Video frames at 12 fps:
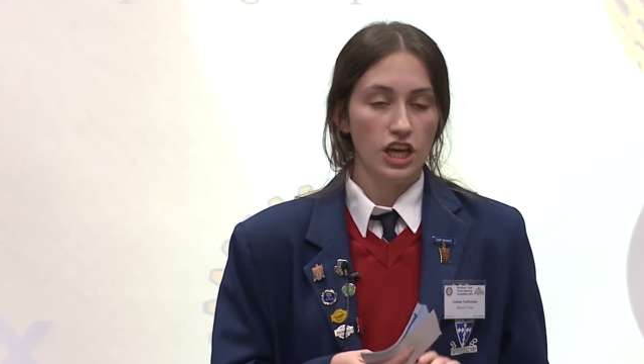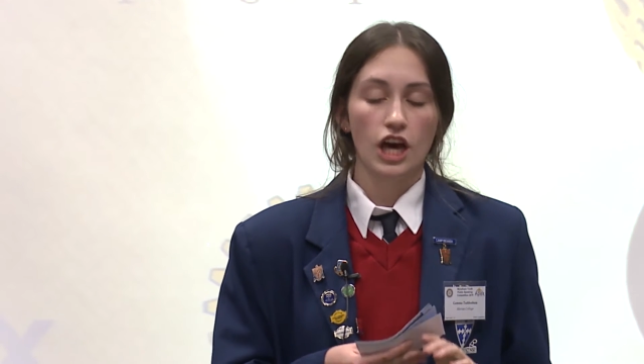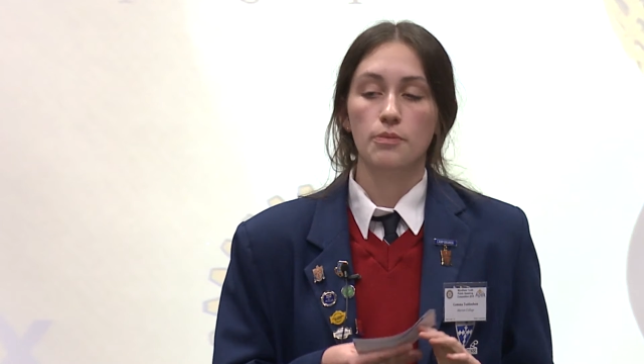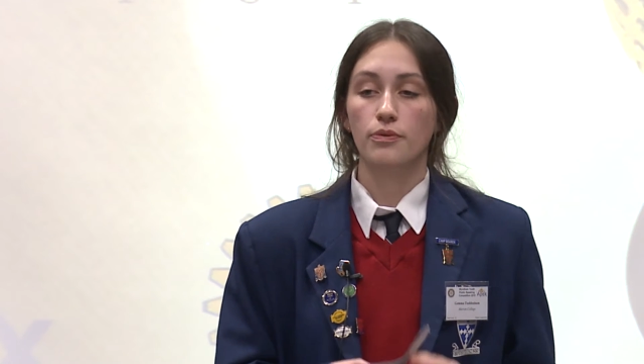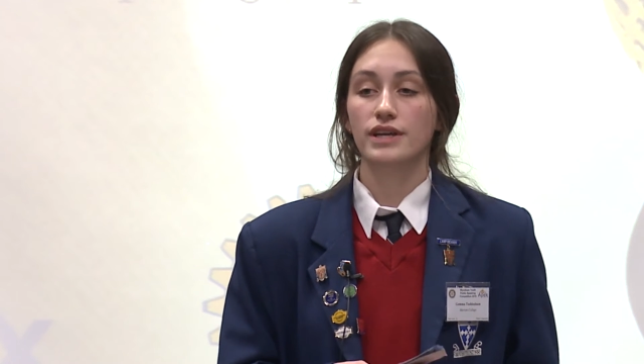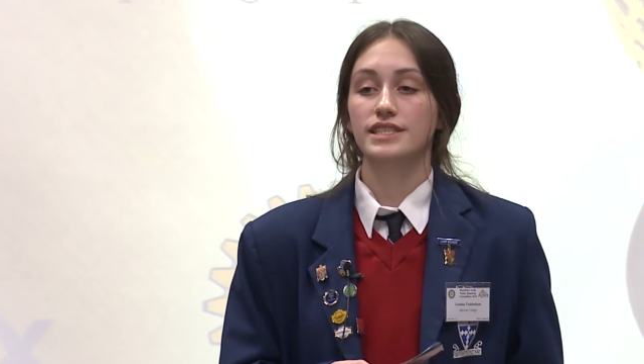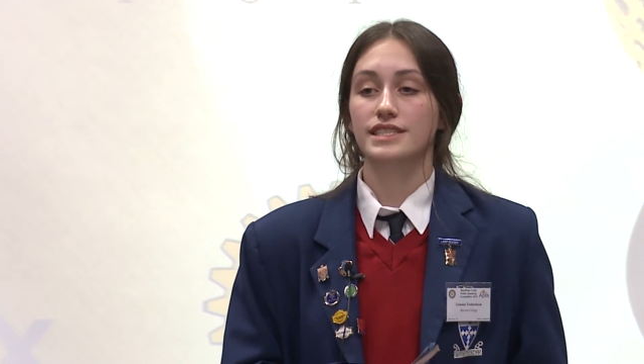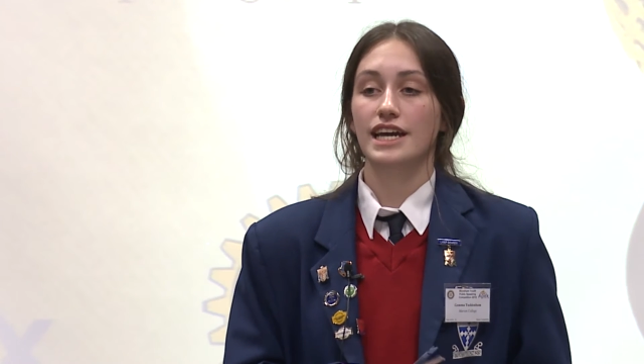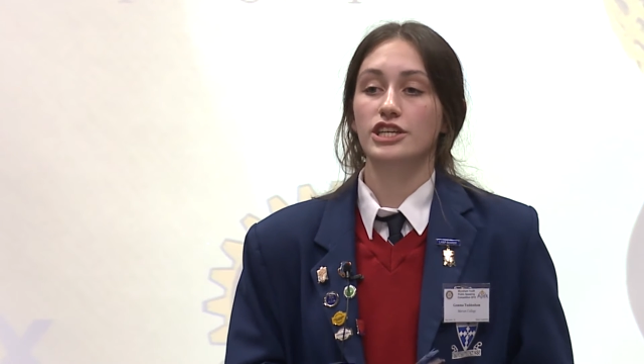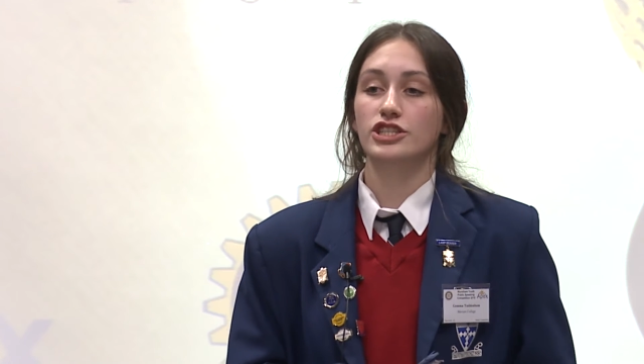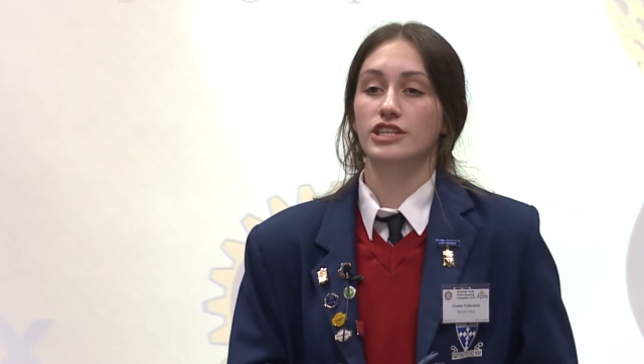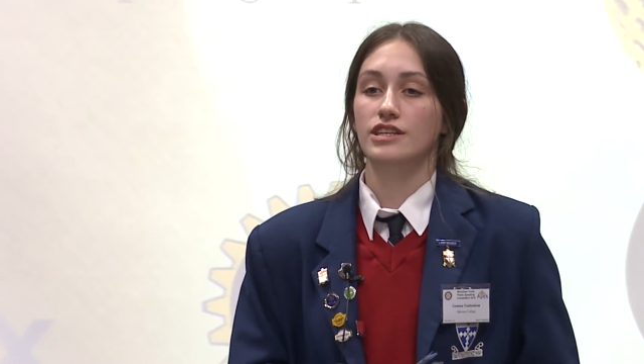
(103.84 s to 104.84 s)

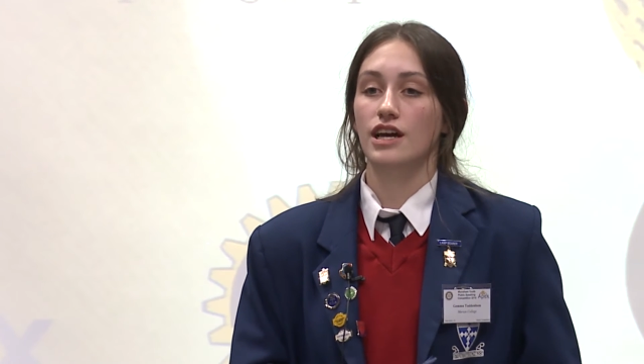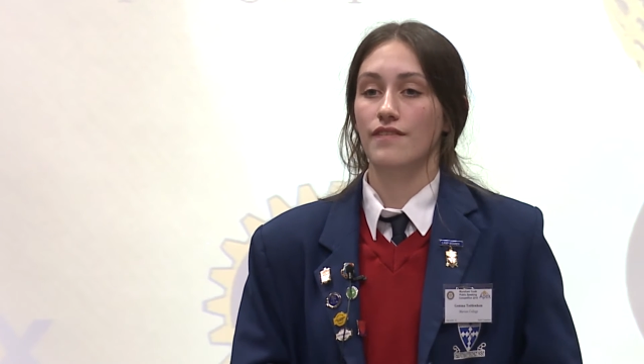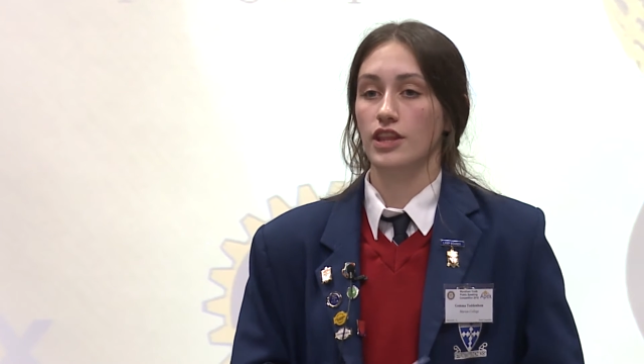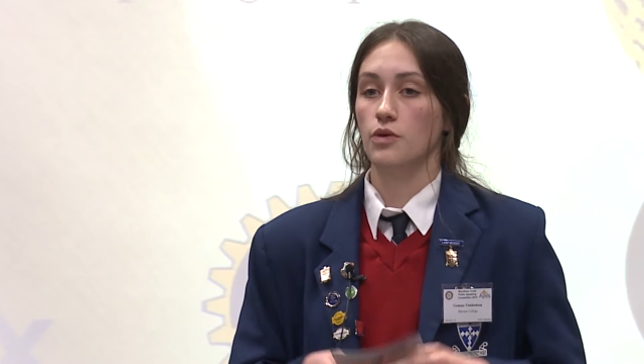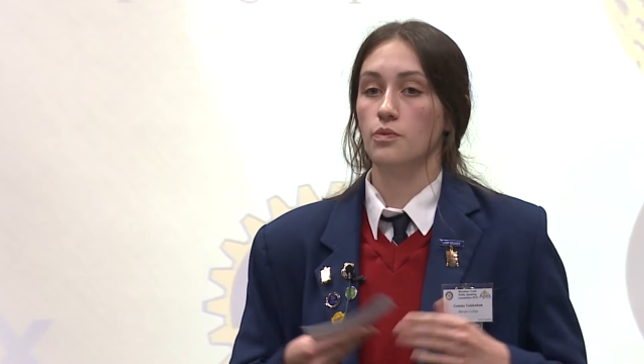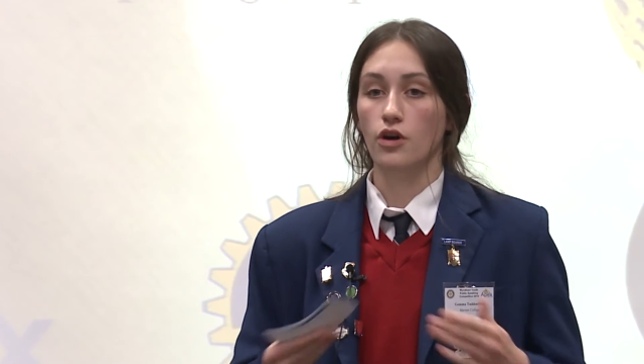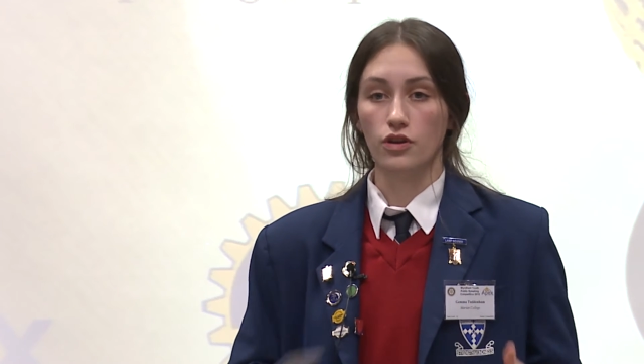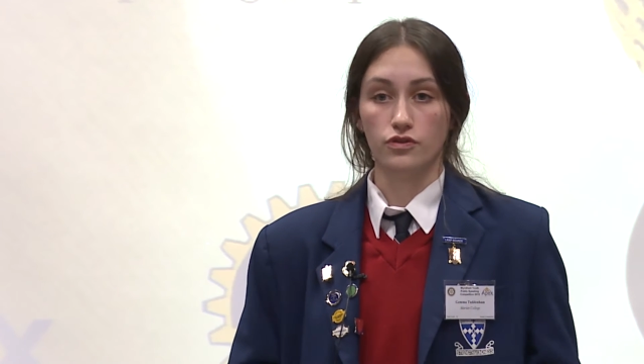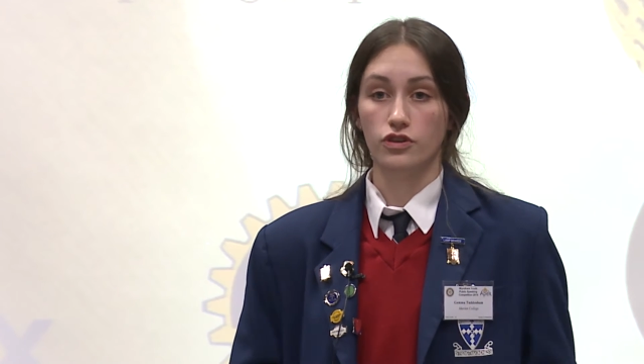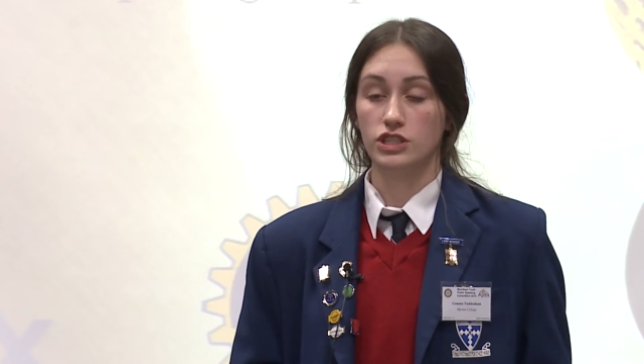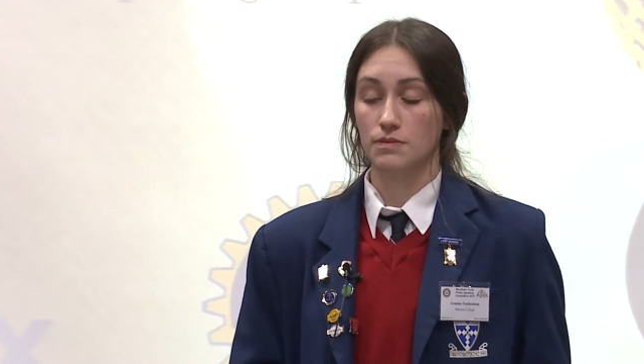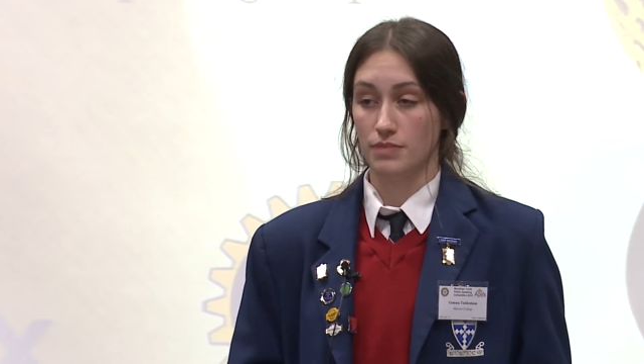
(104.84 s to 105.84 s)
appreciation of other
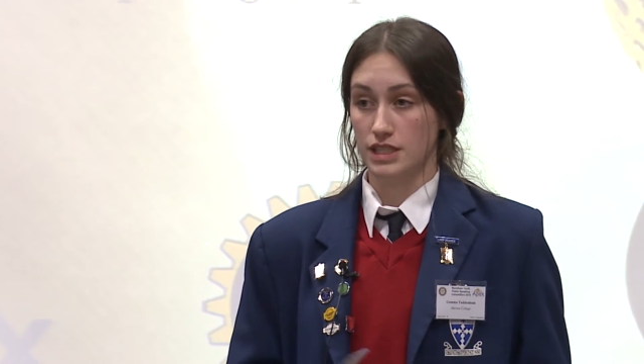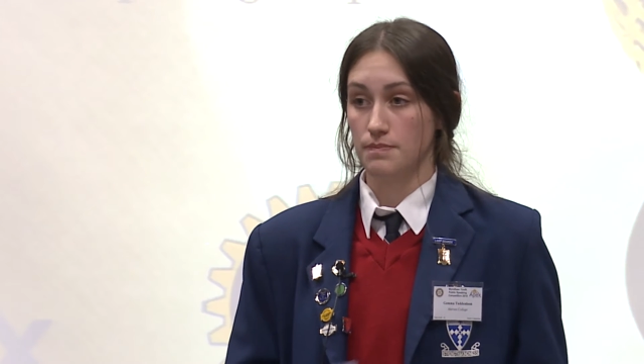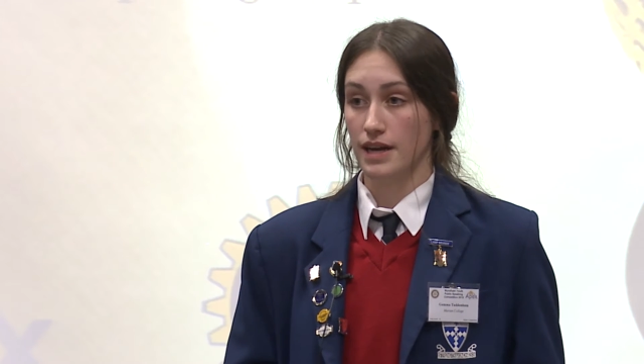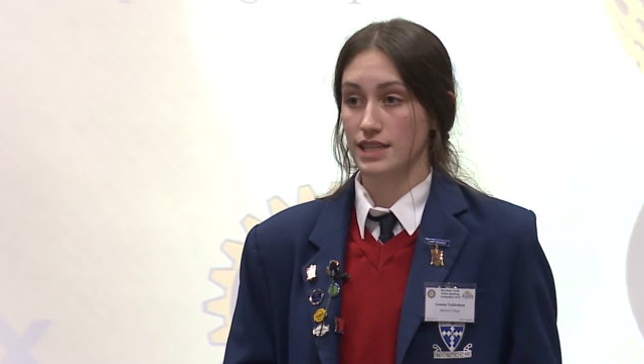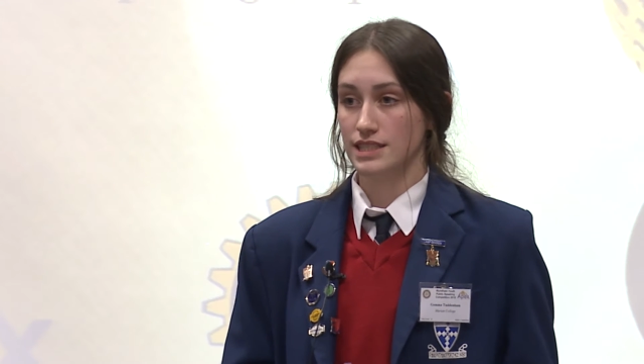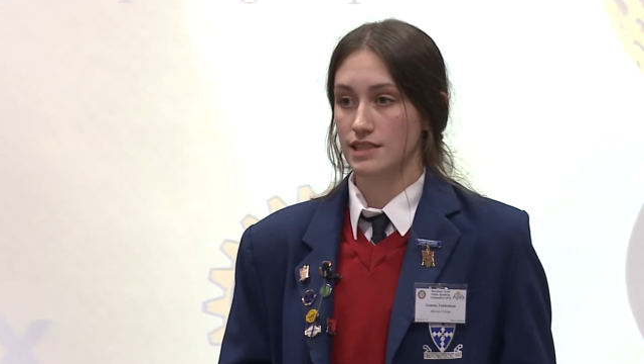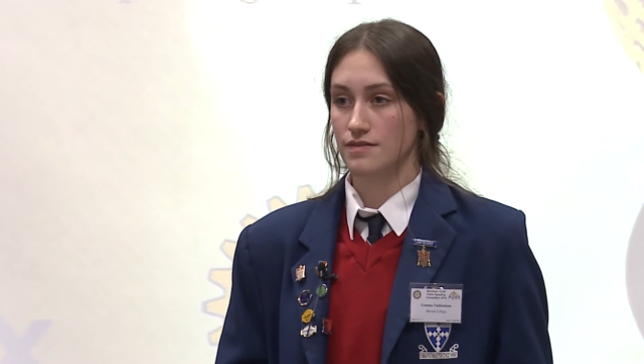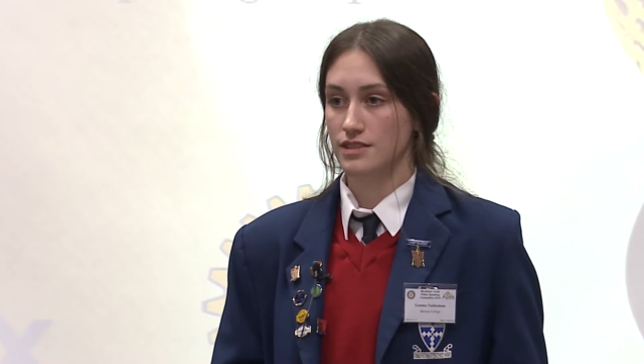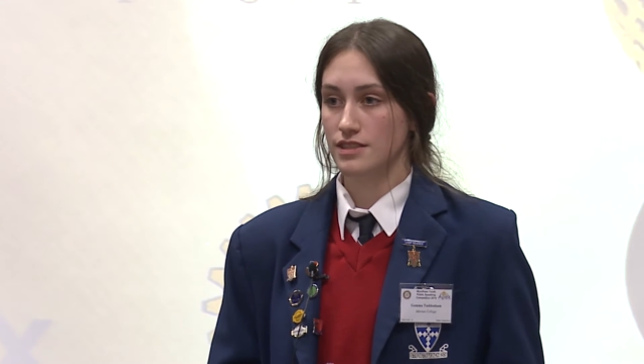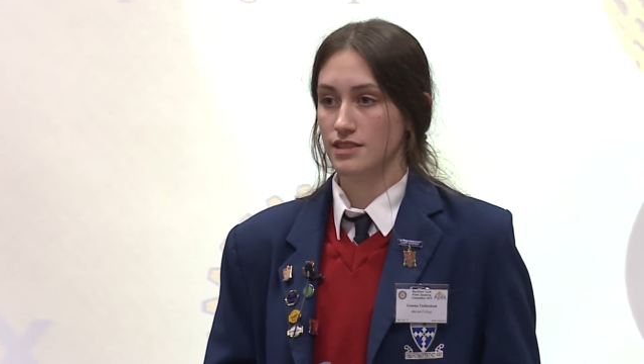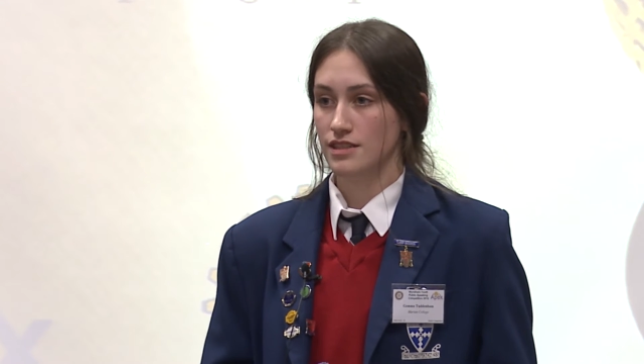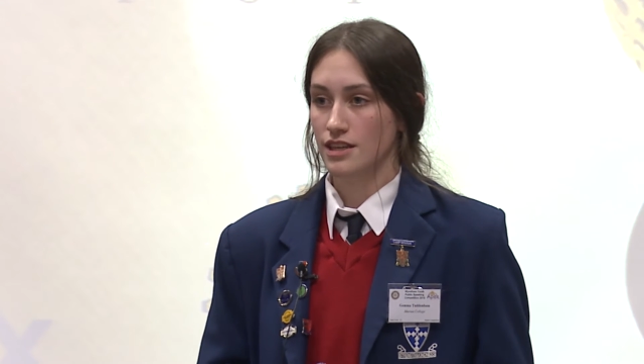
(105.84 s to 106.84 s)
worldviews and perspectives,